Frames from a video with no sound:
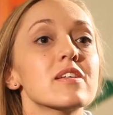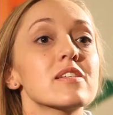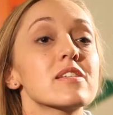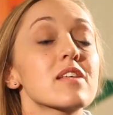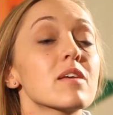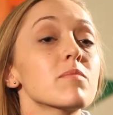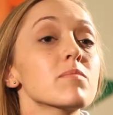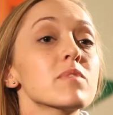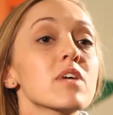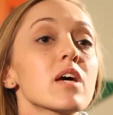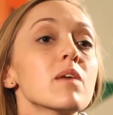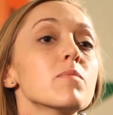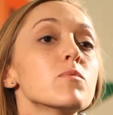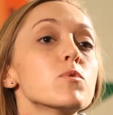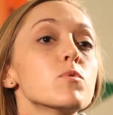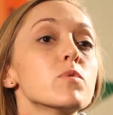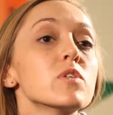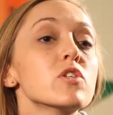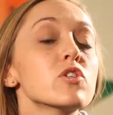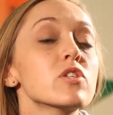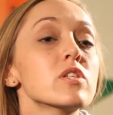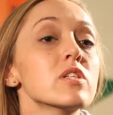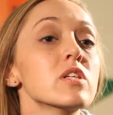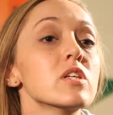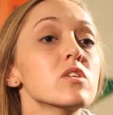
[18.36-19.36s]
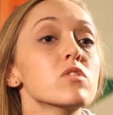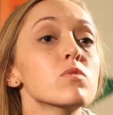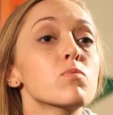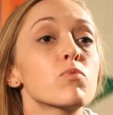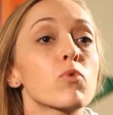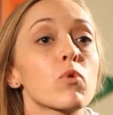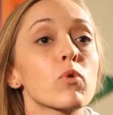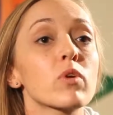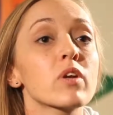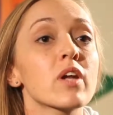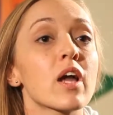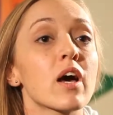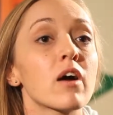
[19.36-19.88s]
Sometimes we just need to
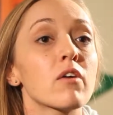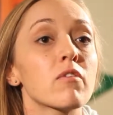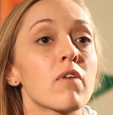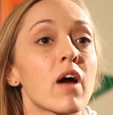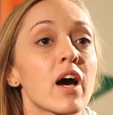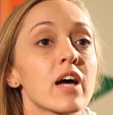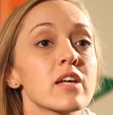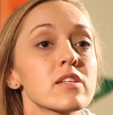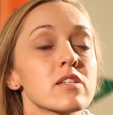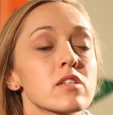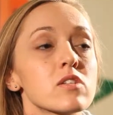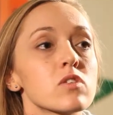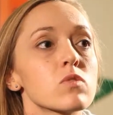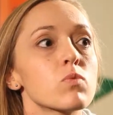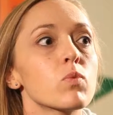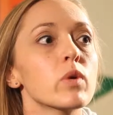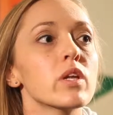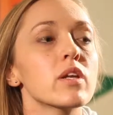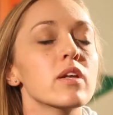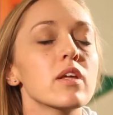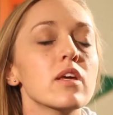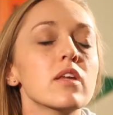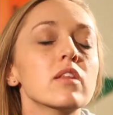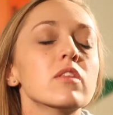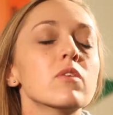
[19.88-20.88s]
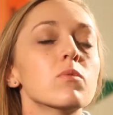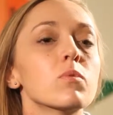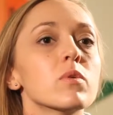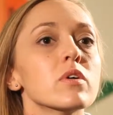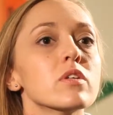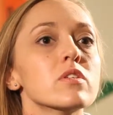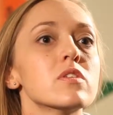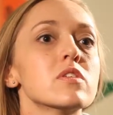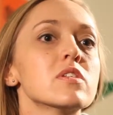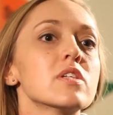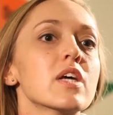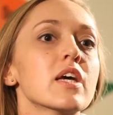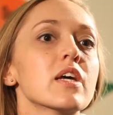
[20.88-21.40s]
broaden our horizons. We need the world
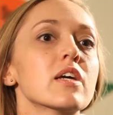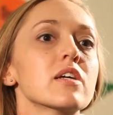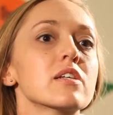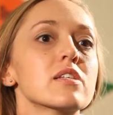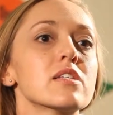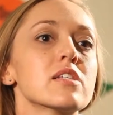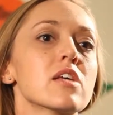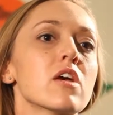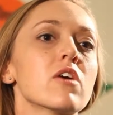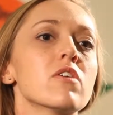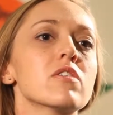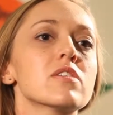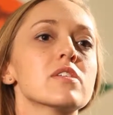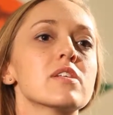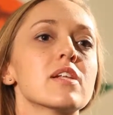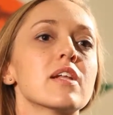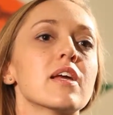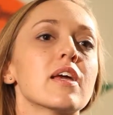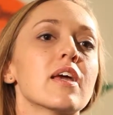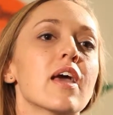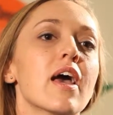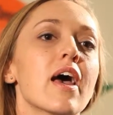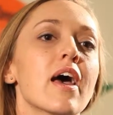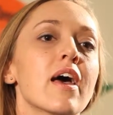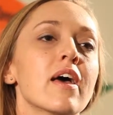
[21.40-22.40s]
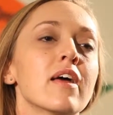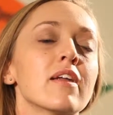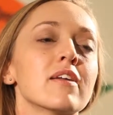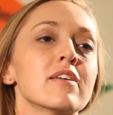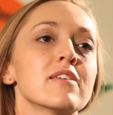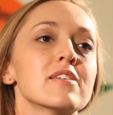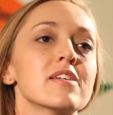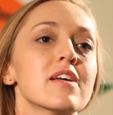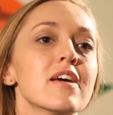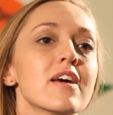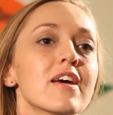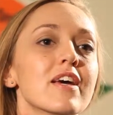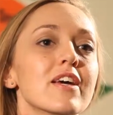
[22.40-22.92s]
to take us seriously,
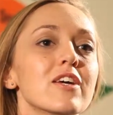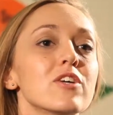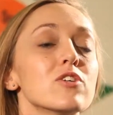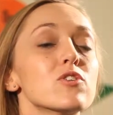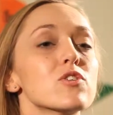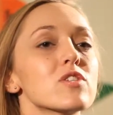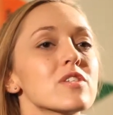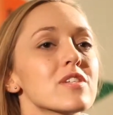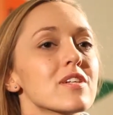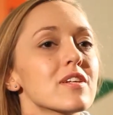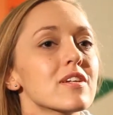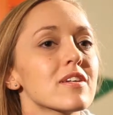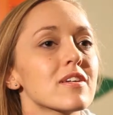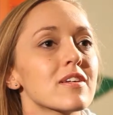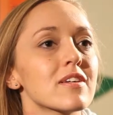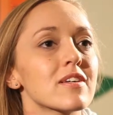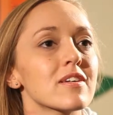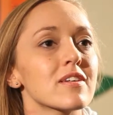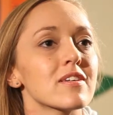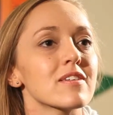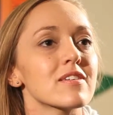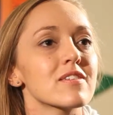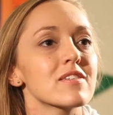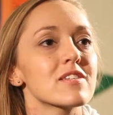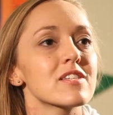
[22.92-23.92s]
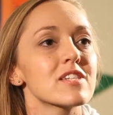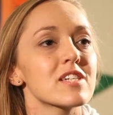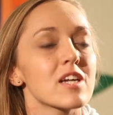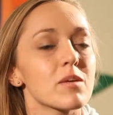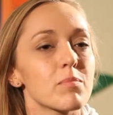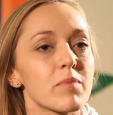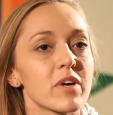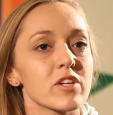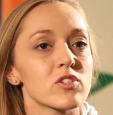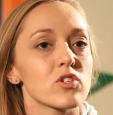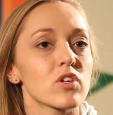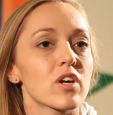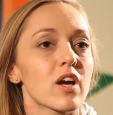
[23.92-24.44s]
and you just need to step
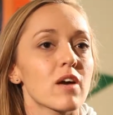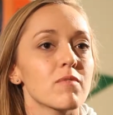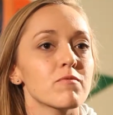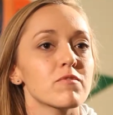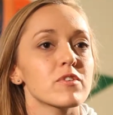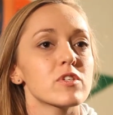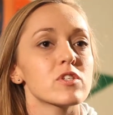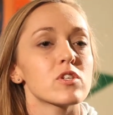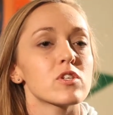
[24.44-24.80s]
out your comfort